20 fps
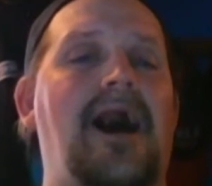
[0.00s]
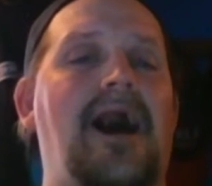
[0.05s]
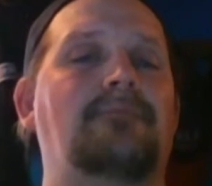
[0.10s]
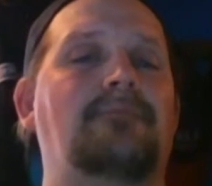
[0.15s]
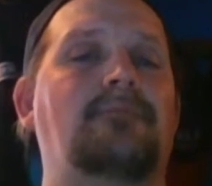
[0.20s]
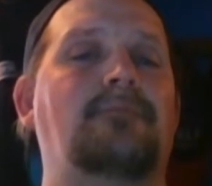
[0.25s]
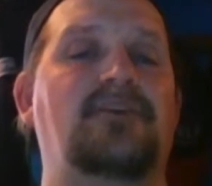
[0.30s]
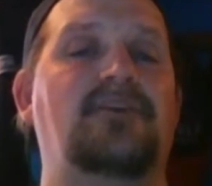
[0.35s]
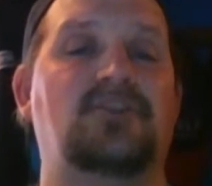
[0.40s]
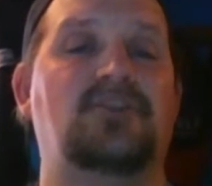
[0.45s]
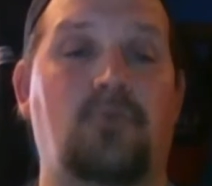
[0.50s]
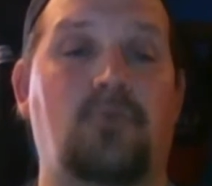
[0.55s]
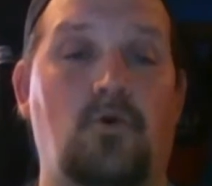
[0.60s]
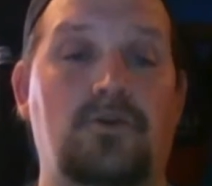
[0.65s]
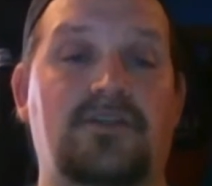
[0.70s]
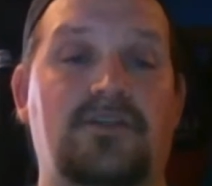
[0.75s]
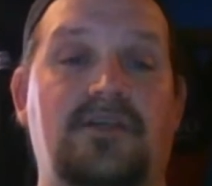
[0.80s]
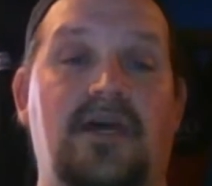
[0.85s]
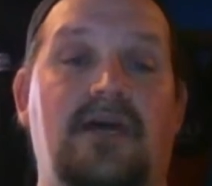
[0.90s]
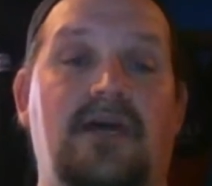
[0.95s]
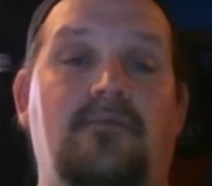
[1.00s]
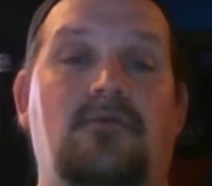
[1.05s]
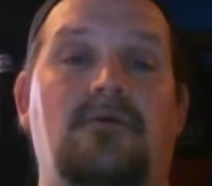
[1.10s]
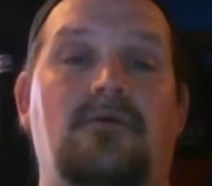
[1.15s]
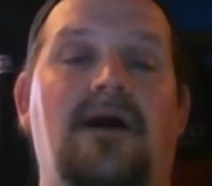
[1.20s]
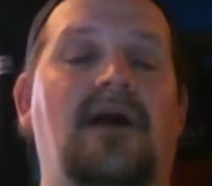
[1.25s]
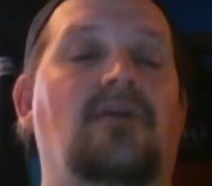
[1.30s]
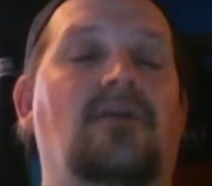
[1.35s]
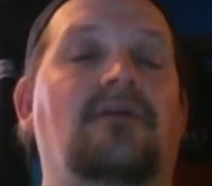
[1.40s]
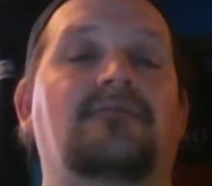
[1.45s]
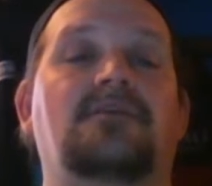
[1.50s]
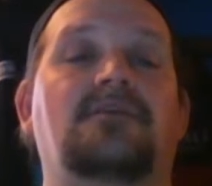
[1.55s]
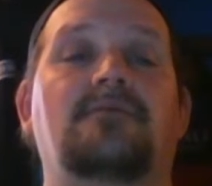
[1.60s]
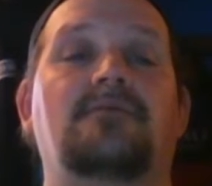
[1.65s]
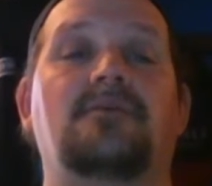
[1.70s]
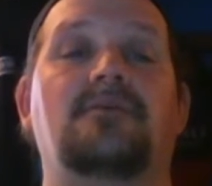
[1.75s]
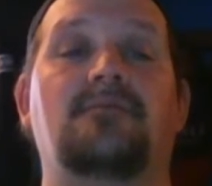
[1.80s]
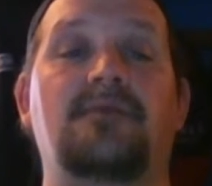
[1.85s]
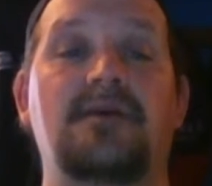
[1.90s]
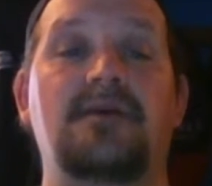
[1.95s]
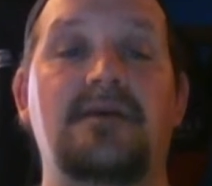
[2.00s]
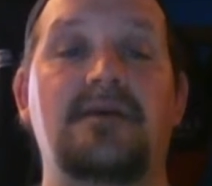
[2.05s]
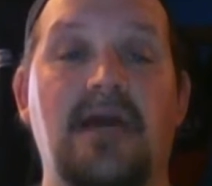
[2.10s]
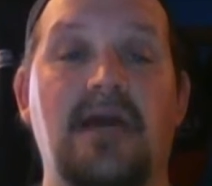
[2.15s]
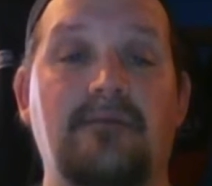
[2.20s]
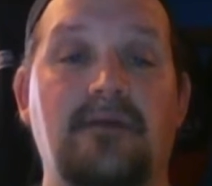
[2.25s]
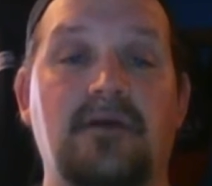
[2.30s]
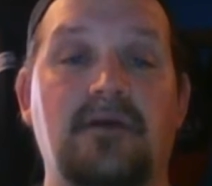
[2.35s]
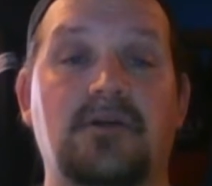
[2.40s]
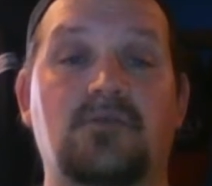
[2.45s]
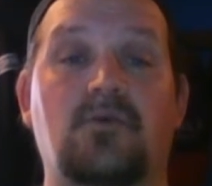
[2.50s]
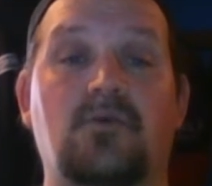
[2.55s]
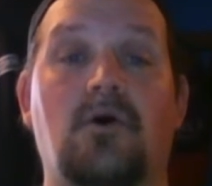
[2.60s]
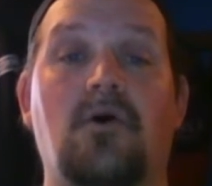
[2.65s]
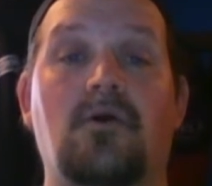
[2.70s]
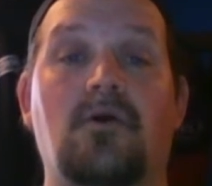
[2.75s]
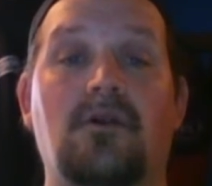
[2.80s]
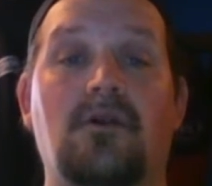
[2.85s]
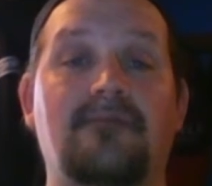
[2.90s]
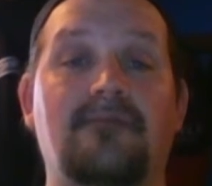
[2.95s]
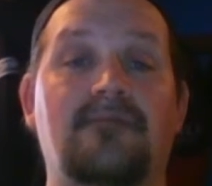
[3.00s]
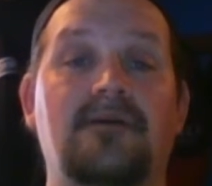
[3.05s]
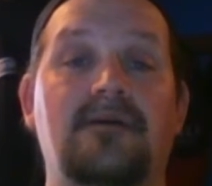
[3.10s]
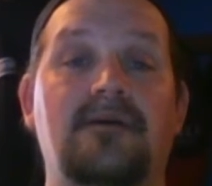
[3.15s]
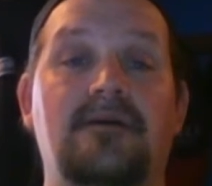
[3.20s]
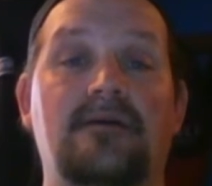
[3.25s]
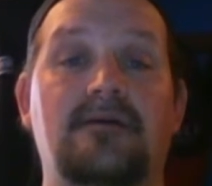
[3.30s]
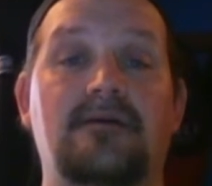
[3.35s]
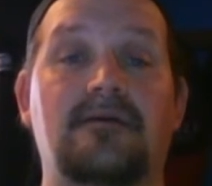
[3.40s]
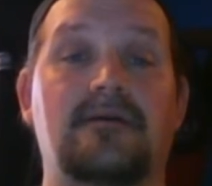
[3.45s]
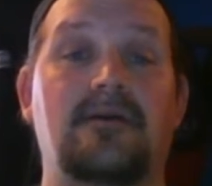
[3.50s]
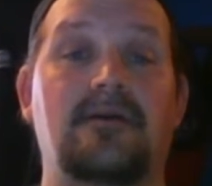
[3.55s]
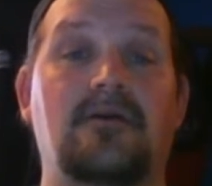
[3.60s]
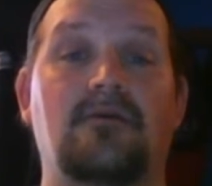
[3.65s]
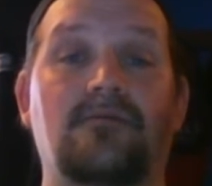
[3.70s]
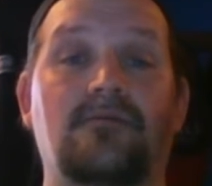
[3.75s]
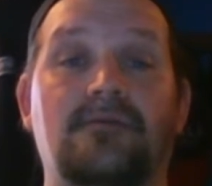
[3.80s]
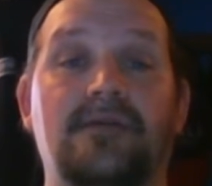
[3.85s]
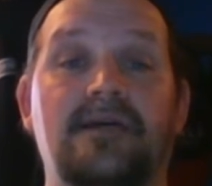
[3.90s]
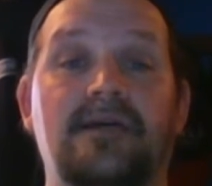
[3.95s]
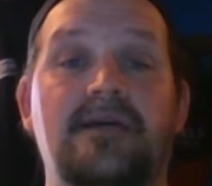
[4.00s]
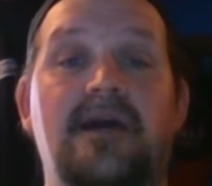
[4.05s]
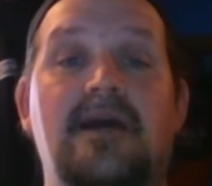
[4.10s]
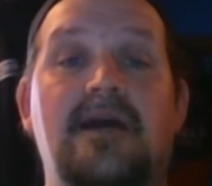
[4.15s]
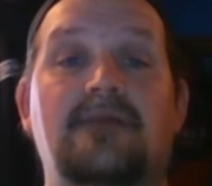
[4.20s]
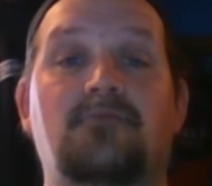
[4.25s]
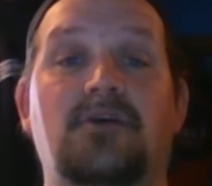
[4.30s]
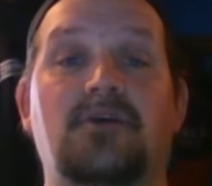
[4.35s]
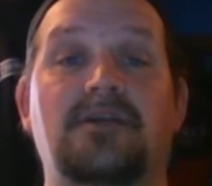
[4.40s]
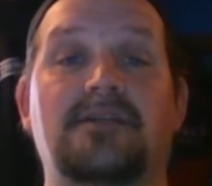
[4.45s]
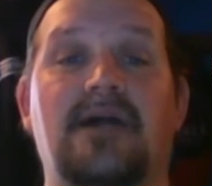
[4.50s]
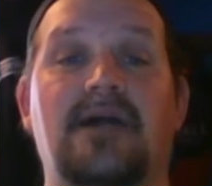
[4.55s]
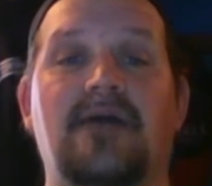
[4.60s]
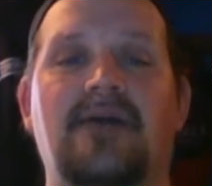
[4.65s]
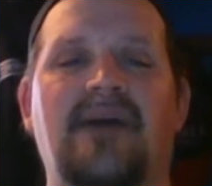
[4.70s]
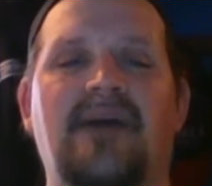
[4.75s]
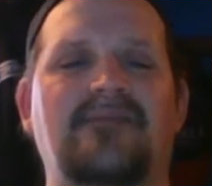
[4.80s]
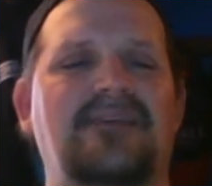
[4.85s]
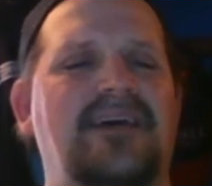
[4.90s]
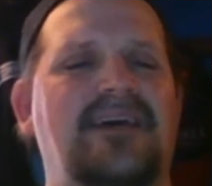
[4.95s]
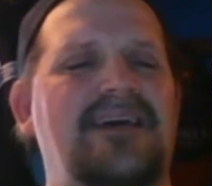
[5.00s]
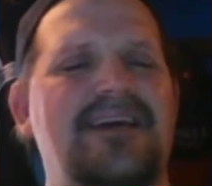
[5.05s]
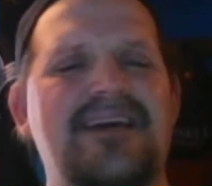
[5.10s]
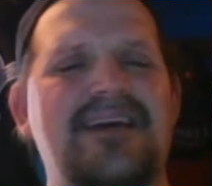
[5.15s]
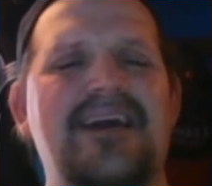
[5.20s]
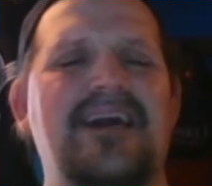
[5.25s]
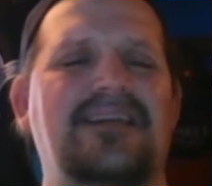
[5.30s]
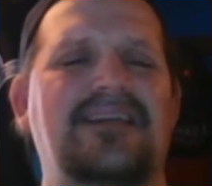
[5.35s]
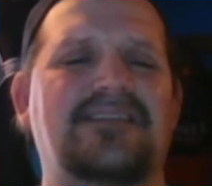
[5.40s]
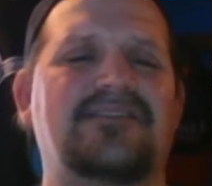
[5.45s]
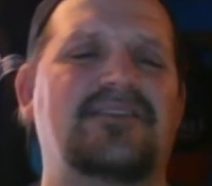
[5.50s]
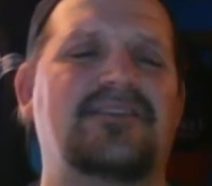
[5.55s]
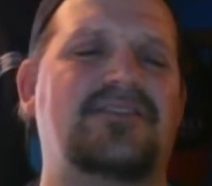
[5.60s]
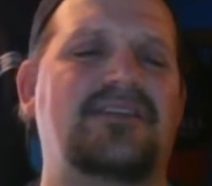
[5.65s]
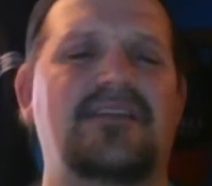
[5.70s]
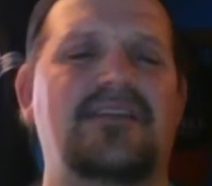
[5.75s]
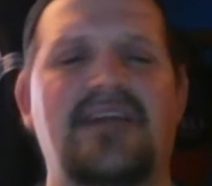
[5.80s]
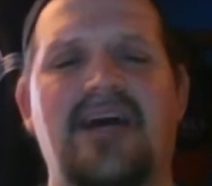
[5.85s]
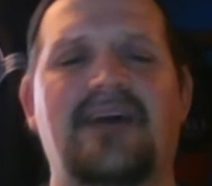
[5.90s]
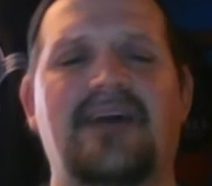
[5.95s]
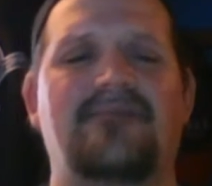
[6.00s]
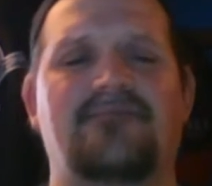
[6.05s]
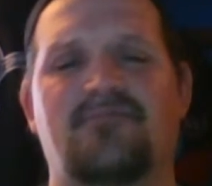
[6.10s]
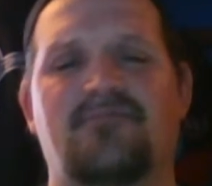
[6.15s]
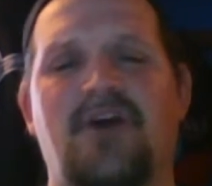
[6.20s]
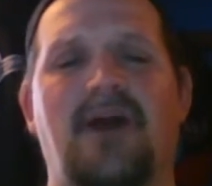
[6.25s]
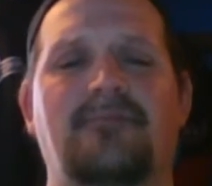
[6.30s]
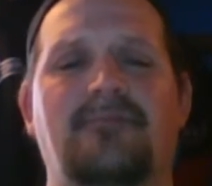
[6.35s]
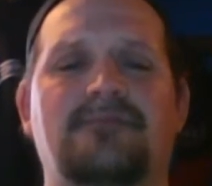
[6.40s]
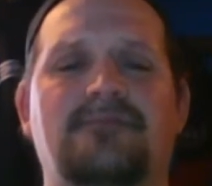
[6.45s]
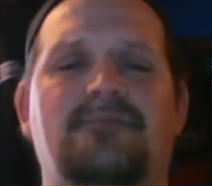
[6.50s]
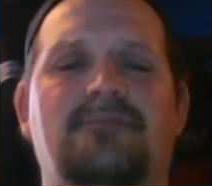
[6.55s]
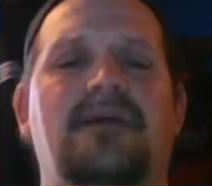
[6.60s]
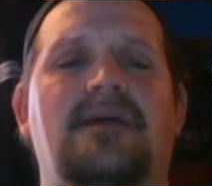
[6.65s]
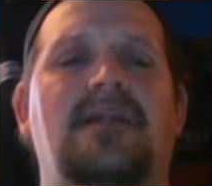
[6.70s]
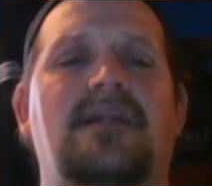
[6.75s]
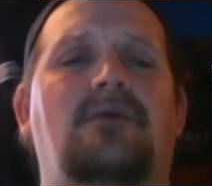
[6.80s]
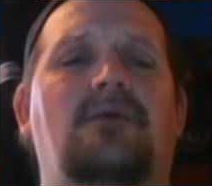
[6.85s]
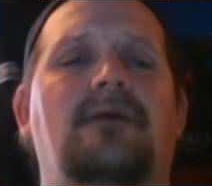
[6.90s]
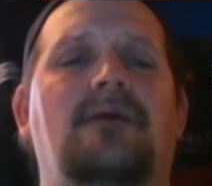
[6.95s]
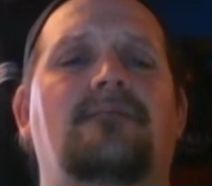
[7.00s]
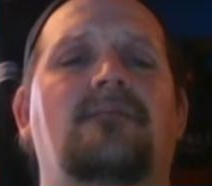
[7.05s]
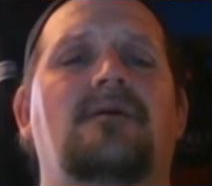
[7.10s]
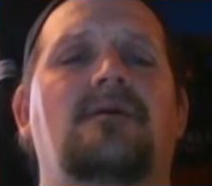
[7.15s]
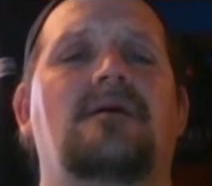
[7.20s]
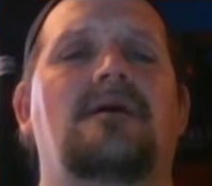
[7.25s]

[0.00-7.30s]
I'm a big sports gamer. I love WWE gaming as well. I love the, you know, EA brings out games. EA's glitchy, they have problems. But anyway...